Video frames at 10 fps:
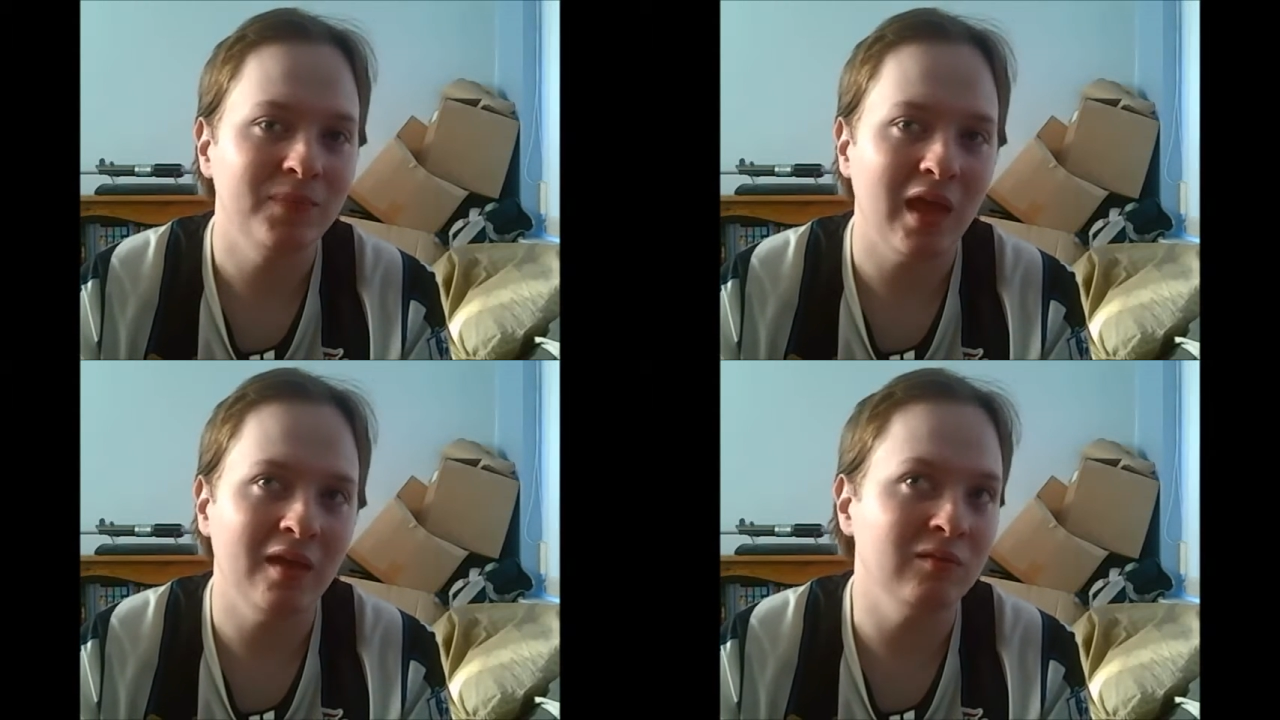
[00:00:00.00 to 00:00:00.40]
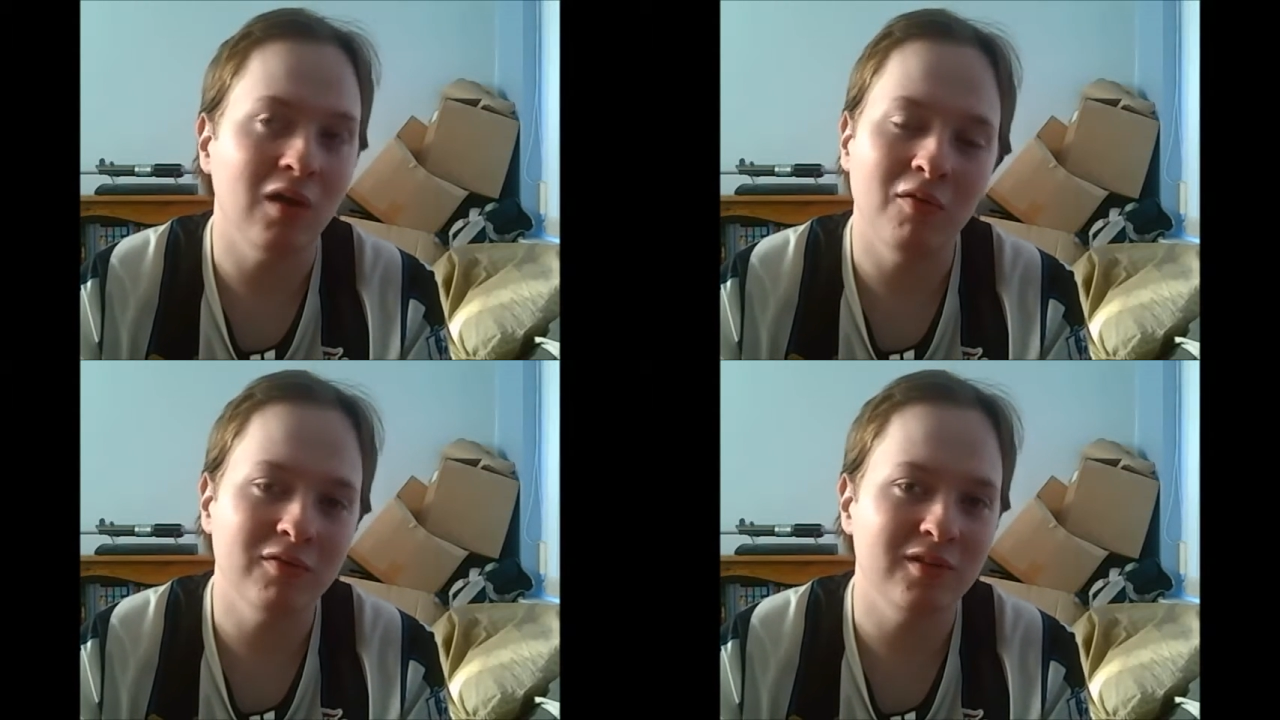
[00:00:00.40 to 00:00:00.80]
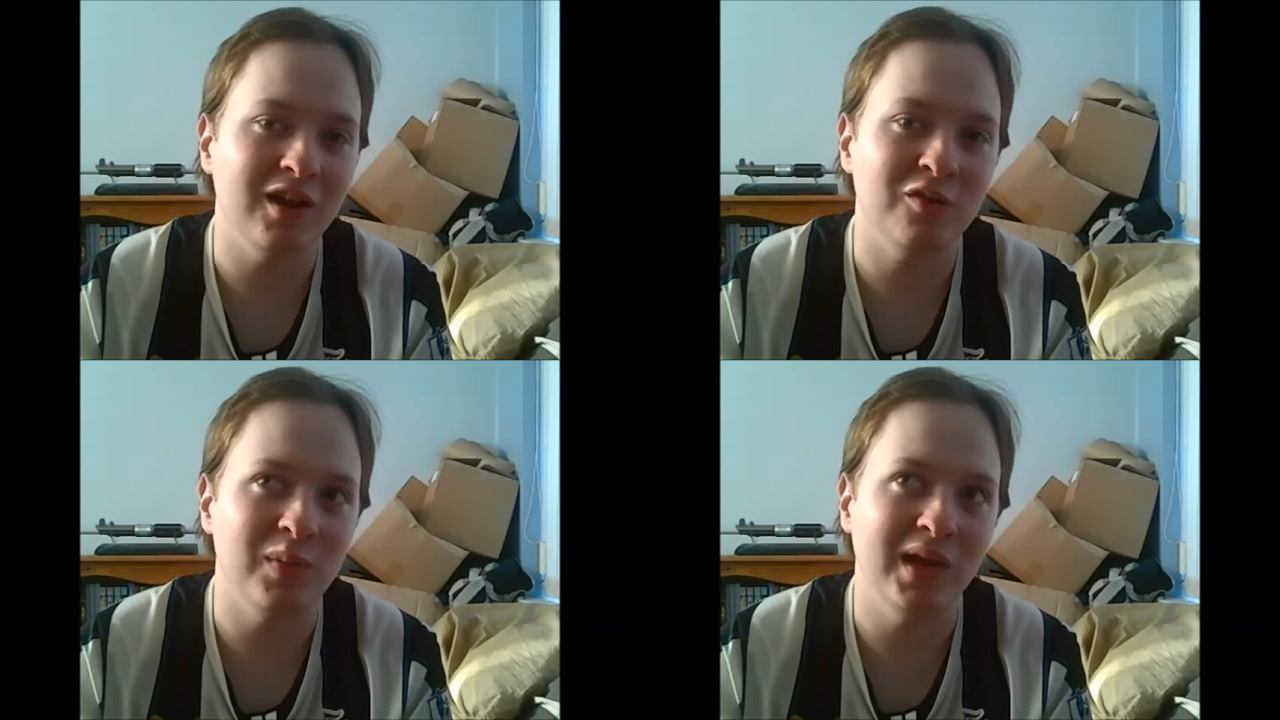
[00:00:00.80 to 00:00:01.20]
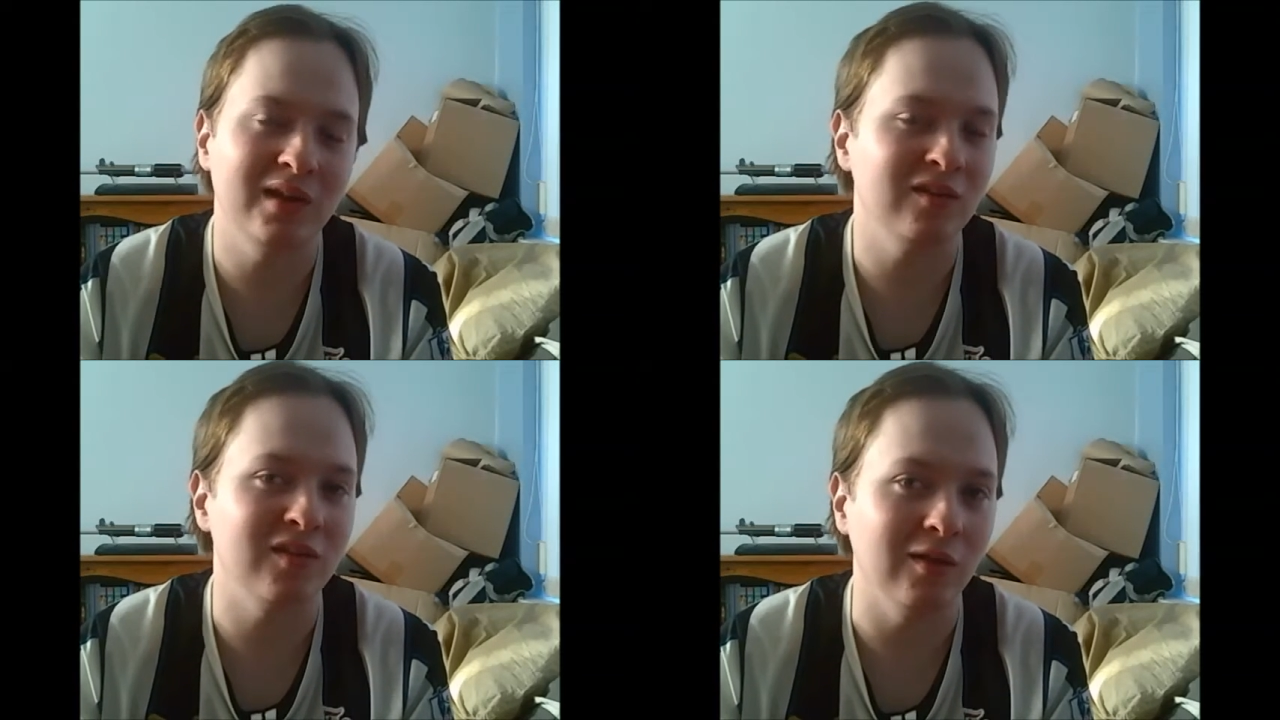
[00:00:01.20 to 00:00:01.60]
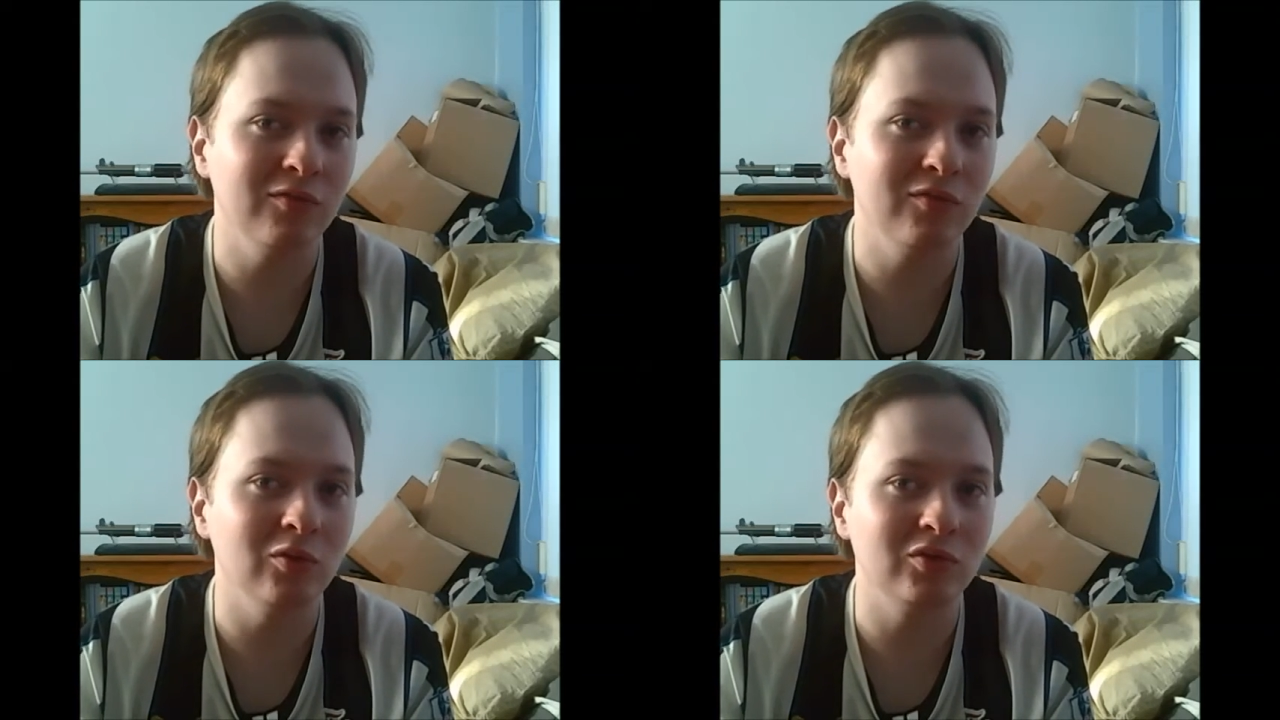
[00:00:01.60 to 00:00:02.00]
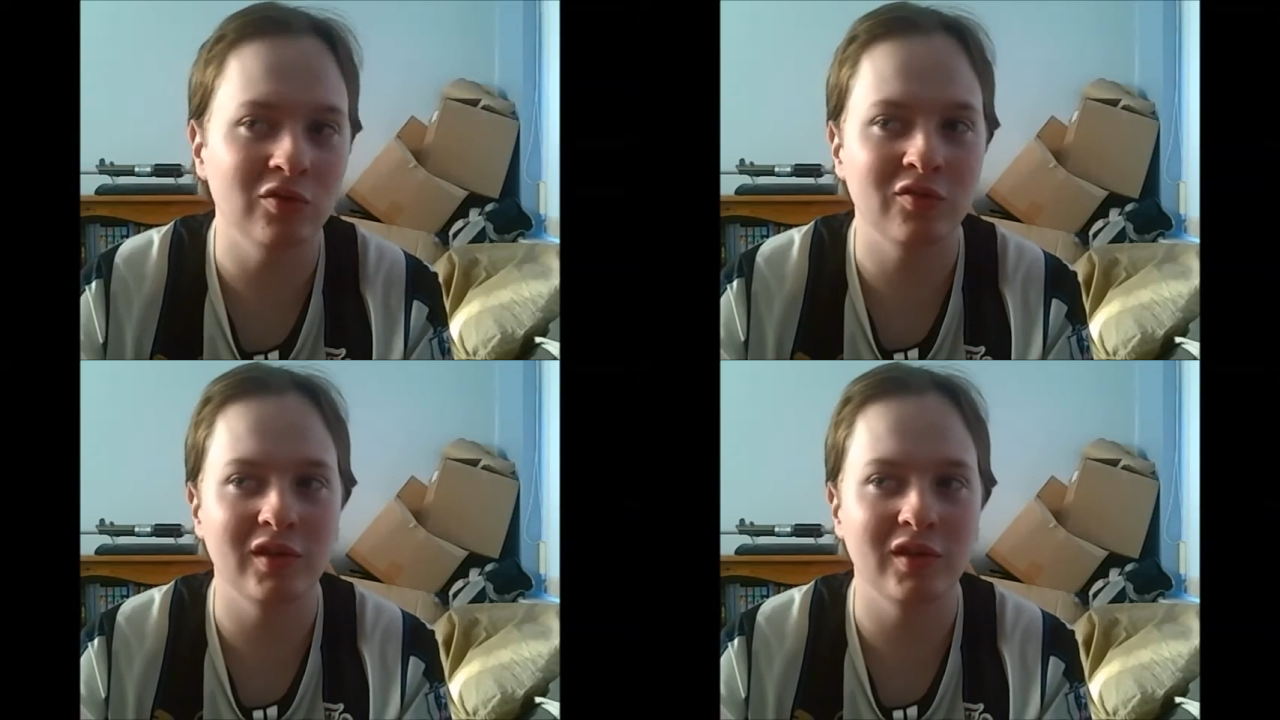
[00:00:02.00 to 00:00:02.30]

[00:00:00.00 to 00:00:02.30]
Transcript: And obviously explain yourselves. Don't just